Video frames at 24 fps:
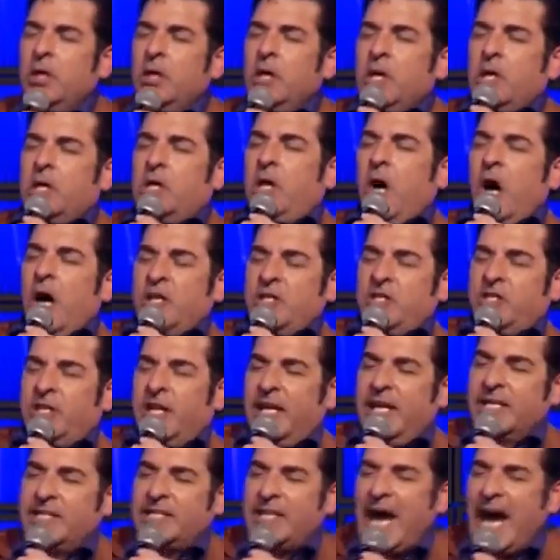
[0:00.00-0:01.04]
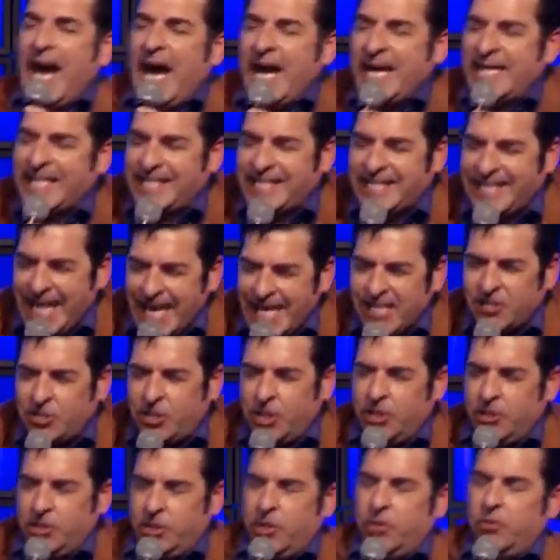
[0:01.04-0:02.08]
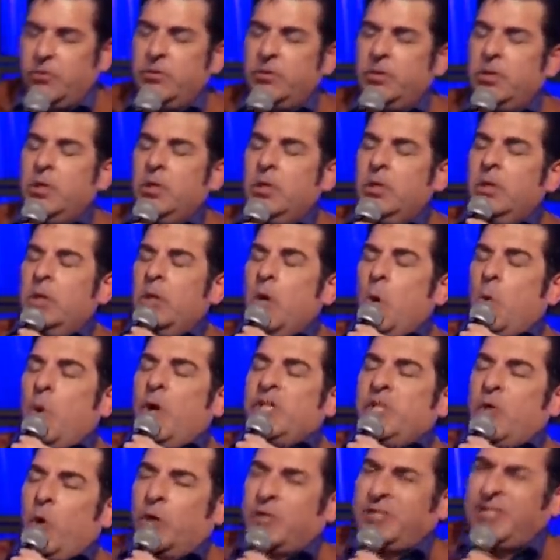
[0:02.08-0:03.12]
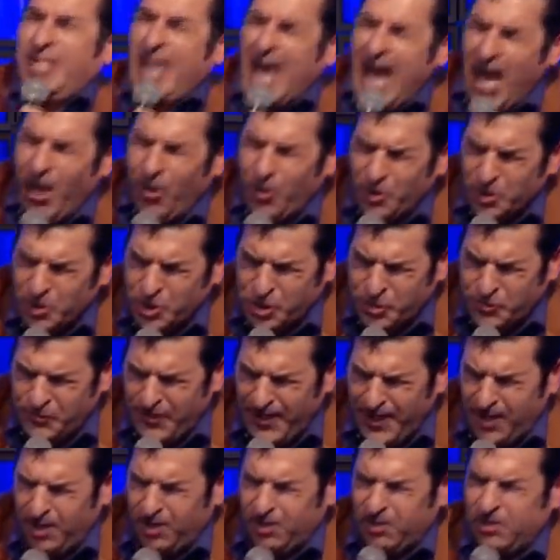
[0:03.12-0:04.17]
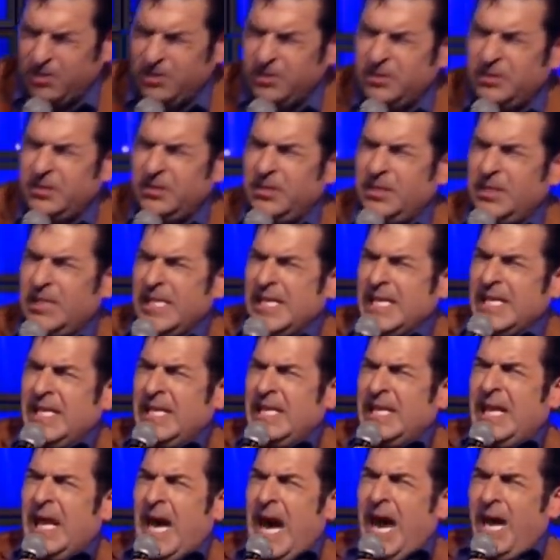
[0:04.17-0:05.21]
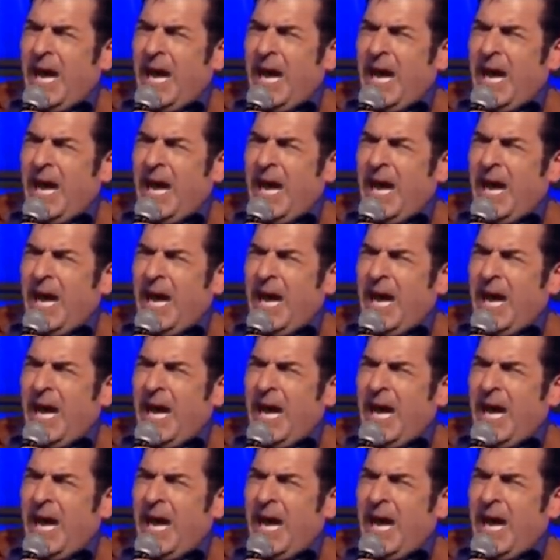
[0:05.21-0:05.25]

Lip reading: God says, I said to you, when your towers fell, I